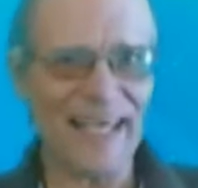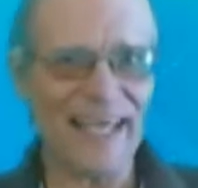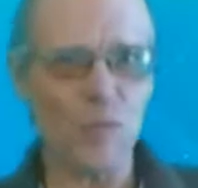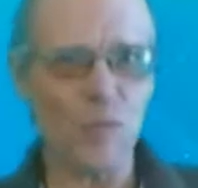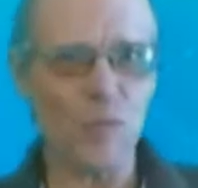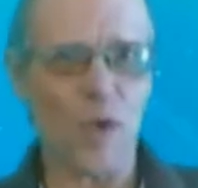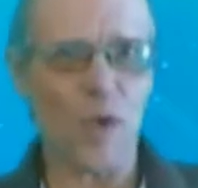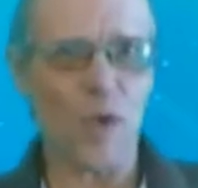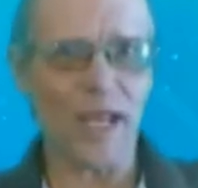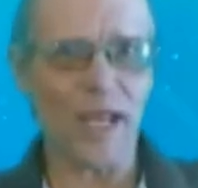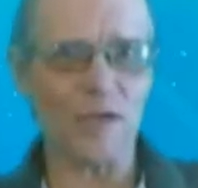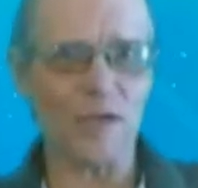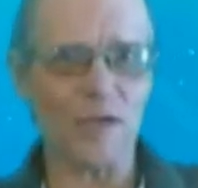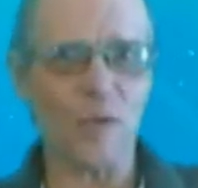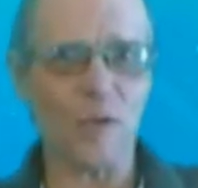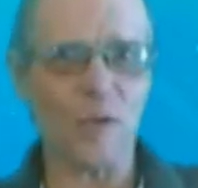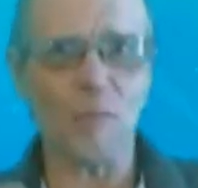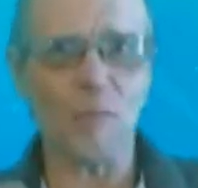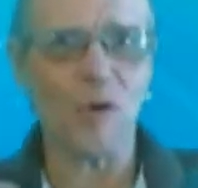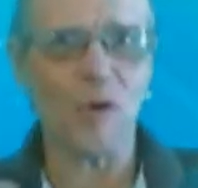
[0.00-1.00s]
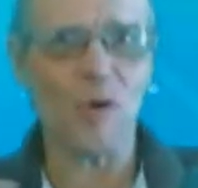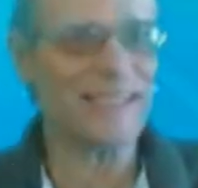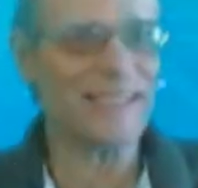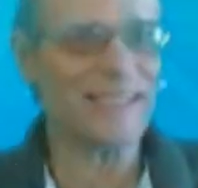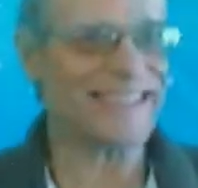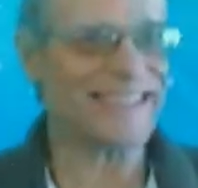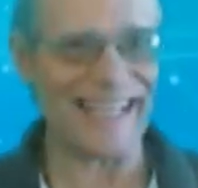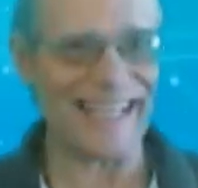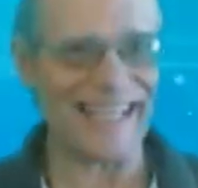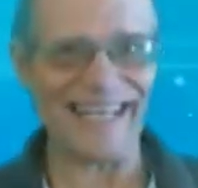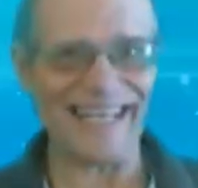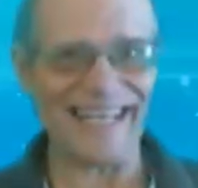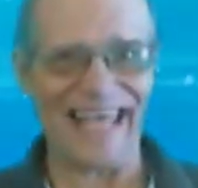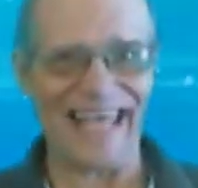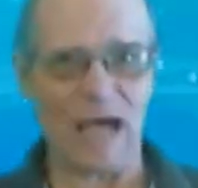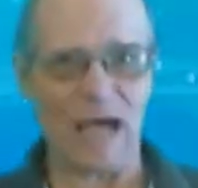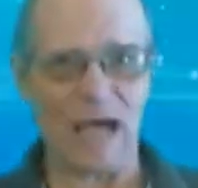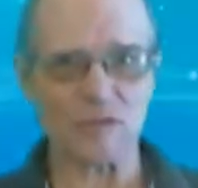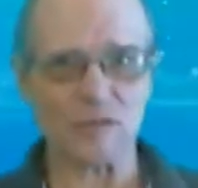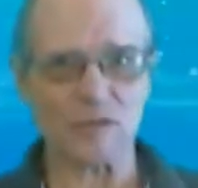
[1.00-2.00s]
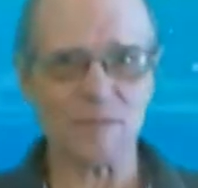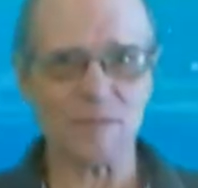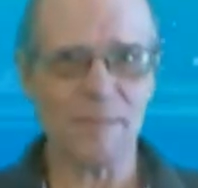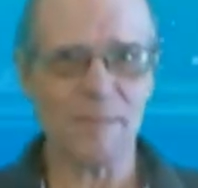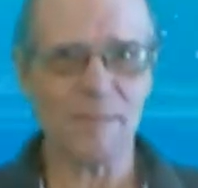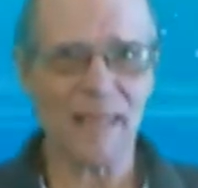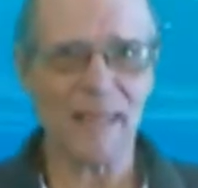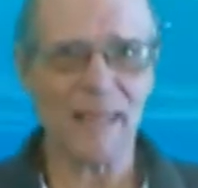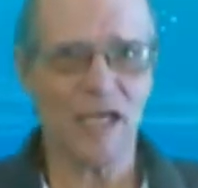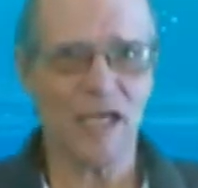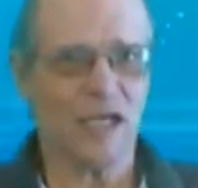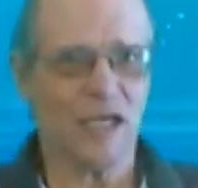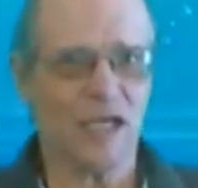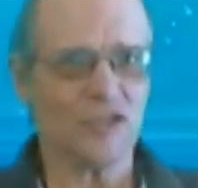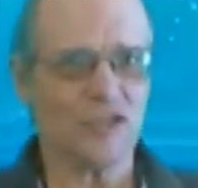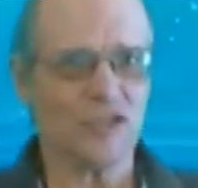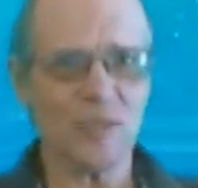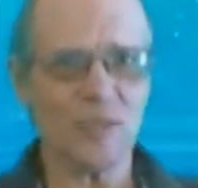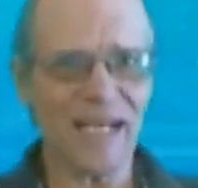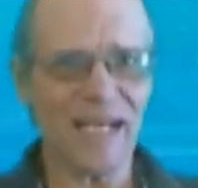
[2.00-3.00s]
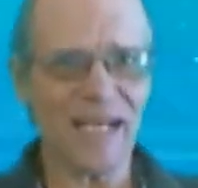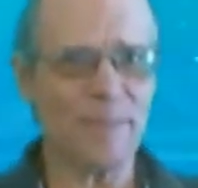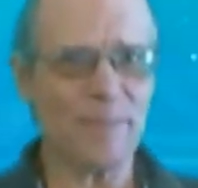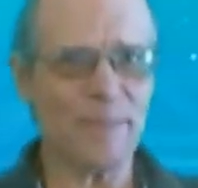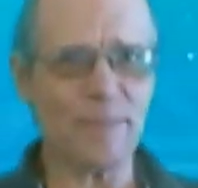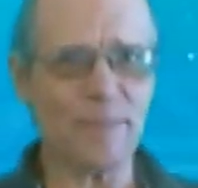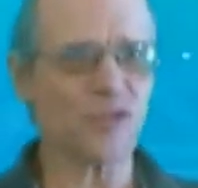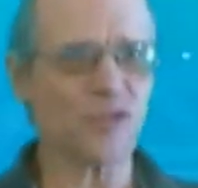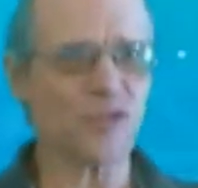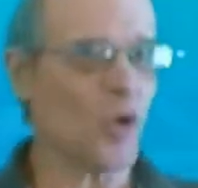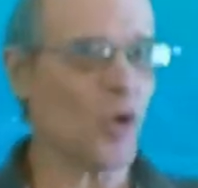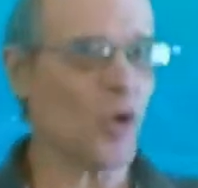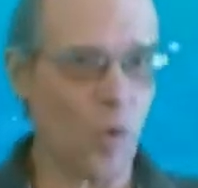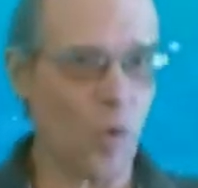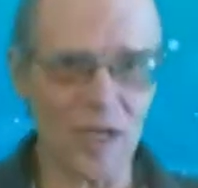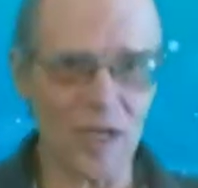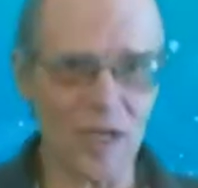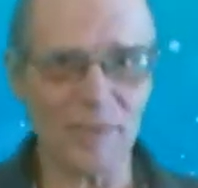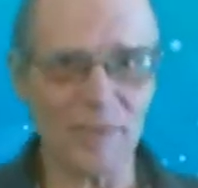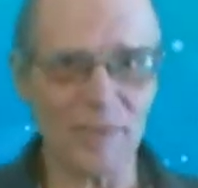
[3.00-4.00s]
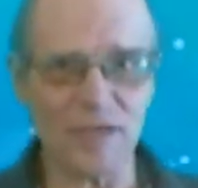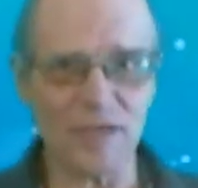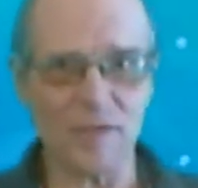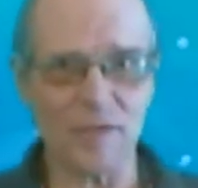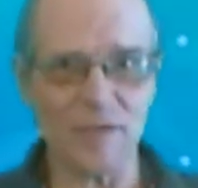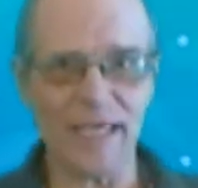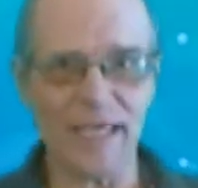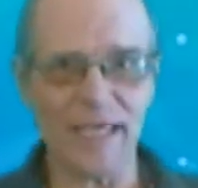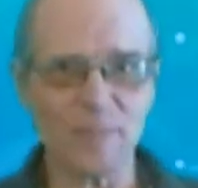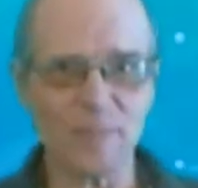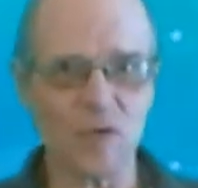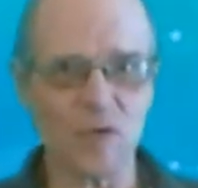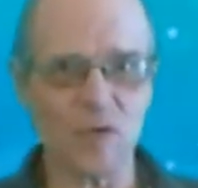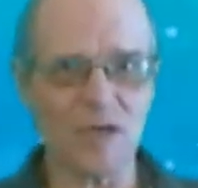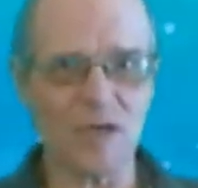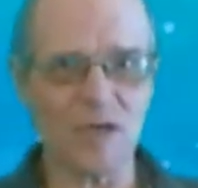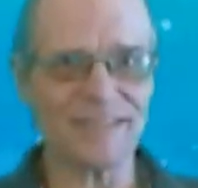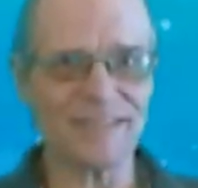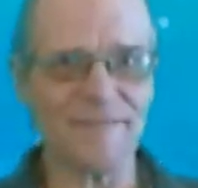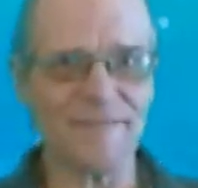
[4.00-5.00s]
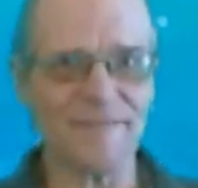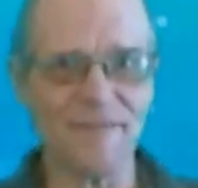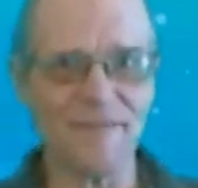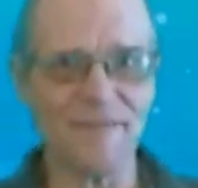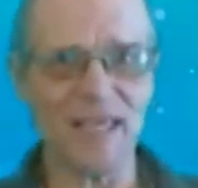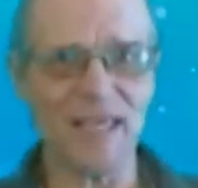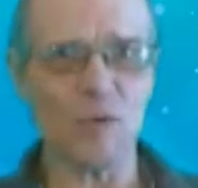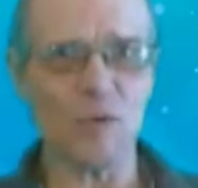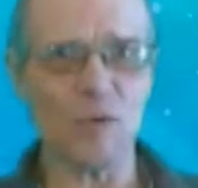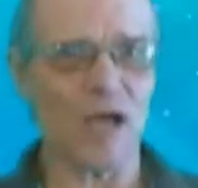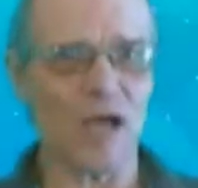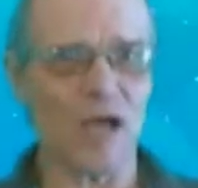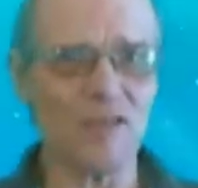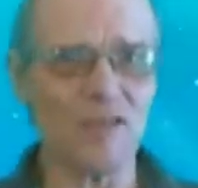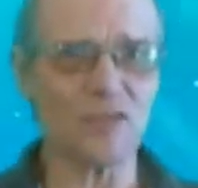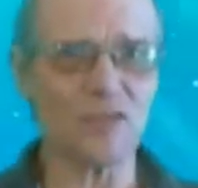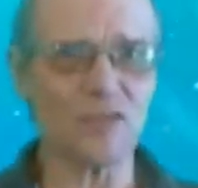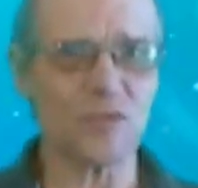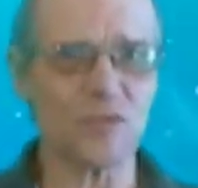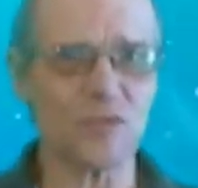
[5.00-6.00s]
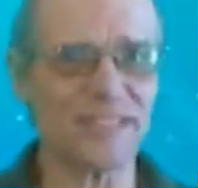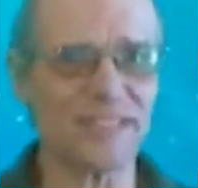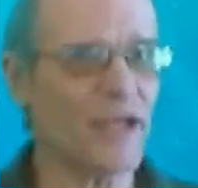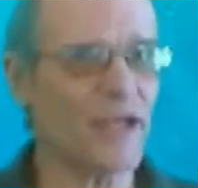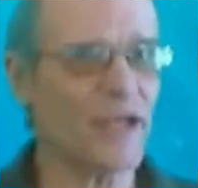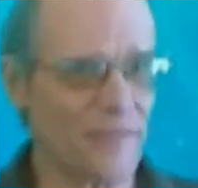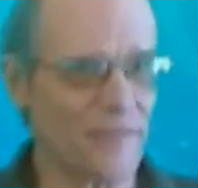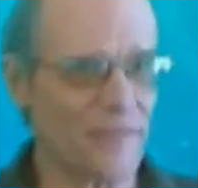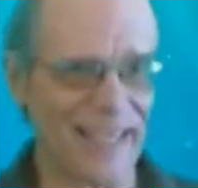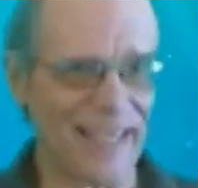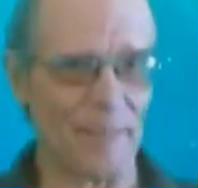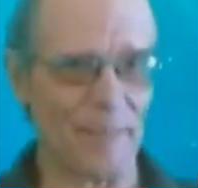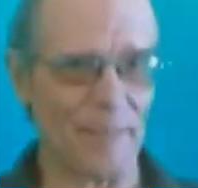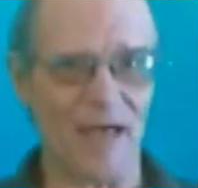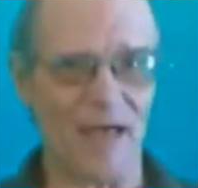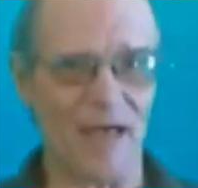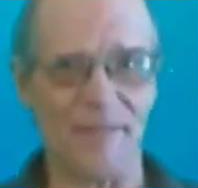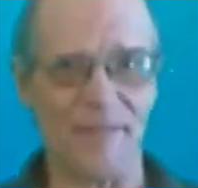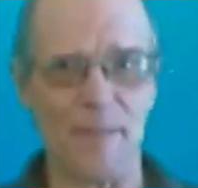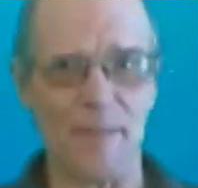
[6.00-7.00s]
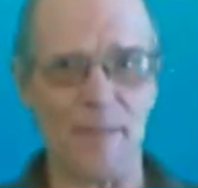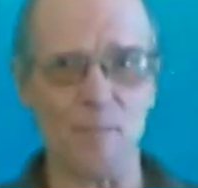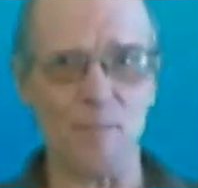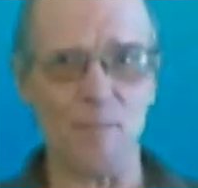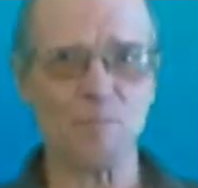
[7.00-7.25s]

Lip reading: in when we were born to stand out? Too many people don't want to be unique because they fear what others will say or think about them.